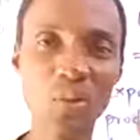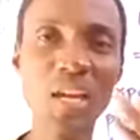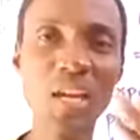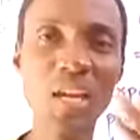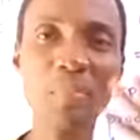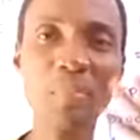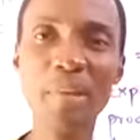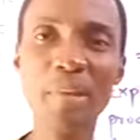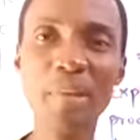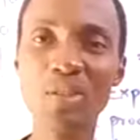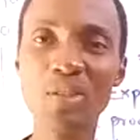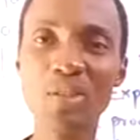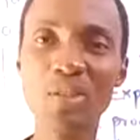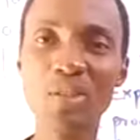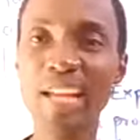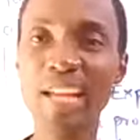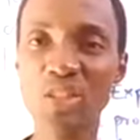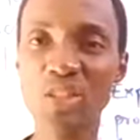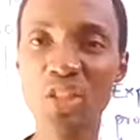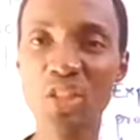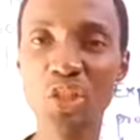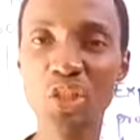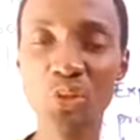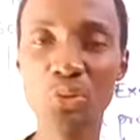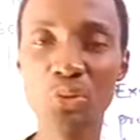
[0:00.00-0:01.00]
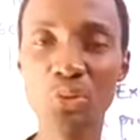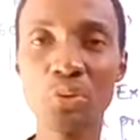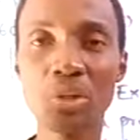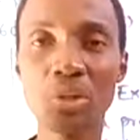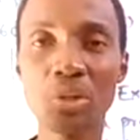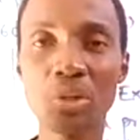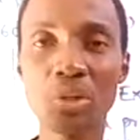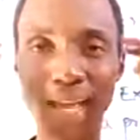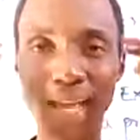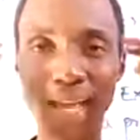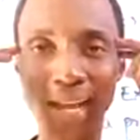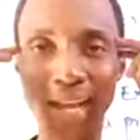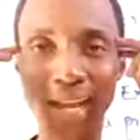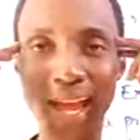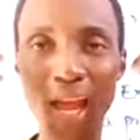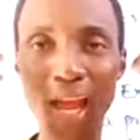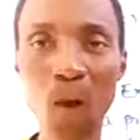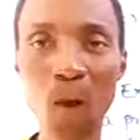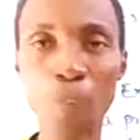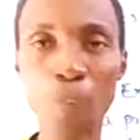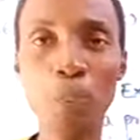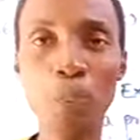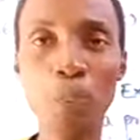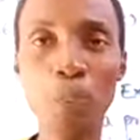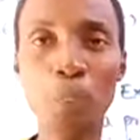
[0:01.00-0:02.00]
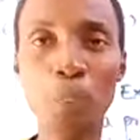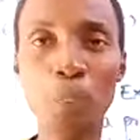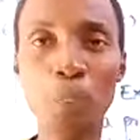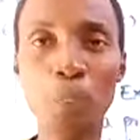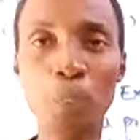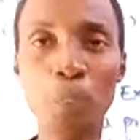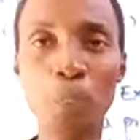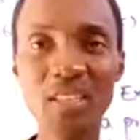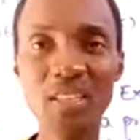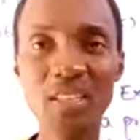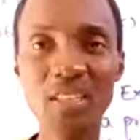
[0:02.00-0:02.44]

method I teach you. I can help you pick these things